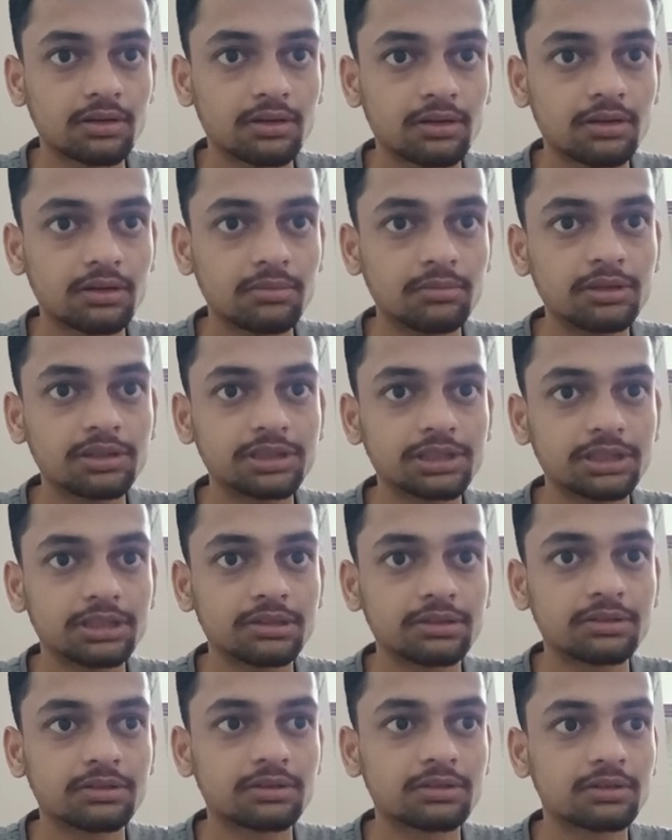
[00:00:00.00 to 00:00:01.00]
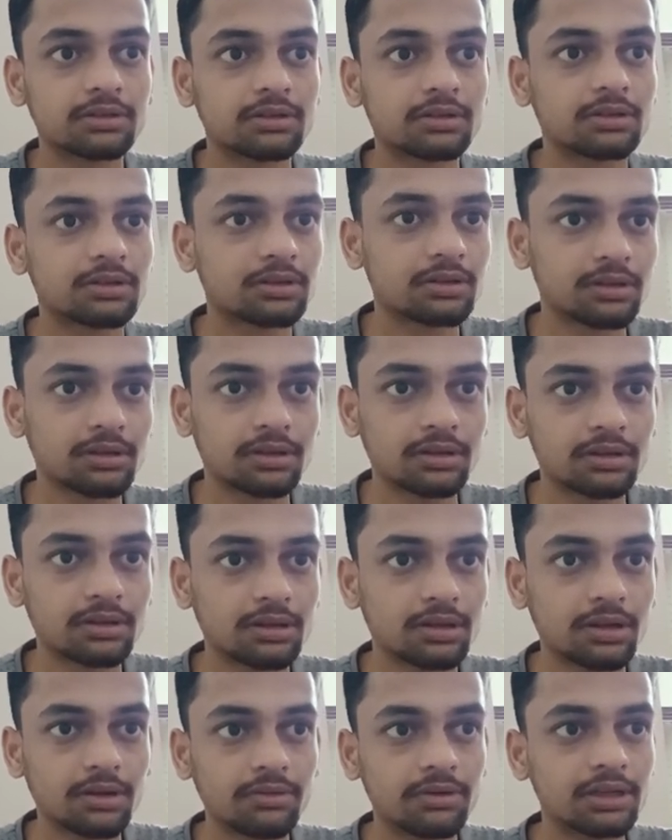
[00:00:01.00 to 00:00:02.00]
the machine.
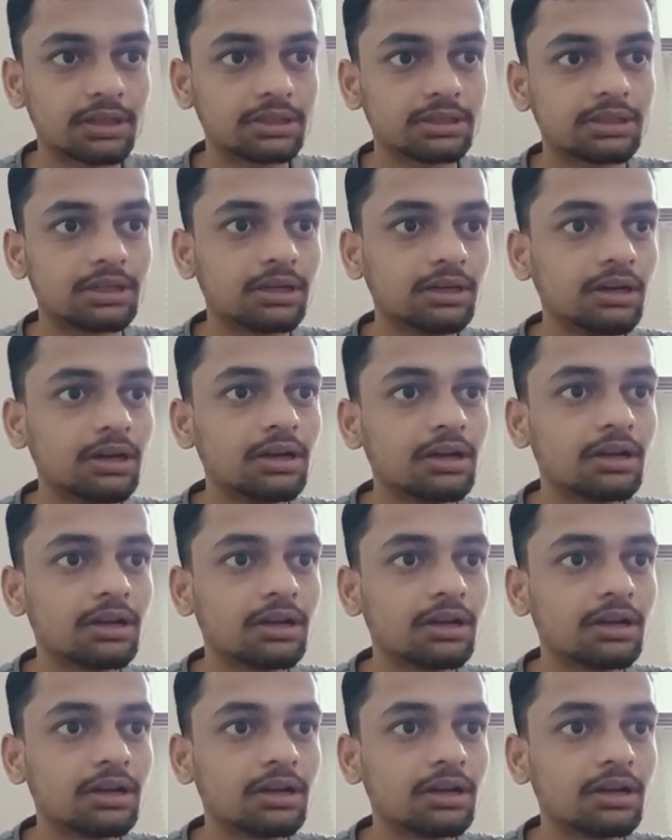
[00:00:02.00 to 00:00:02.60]
Now it is done.